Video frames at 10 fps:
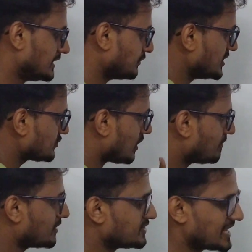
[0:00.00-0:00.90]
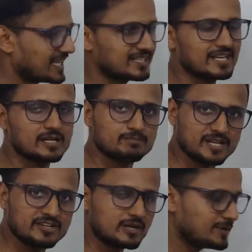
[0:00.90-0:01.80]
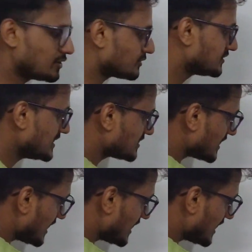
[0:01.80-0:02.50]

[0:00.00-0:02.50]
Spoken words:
Now this compound is cyclic and planar because this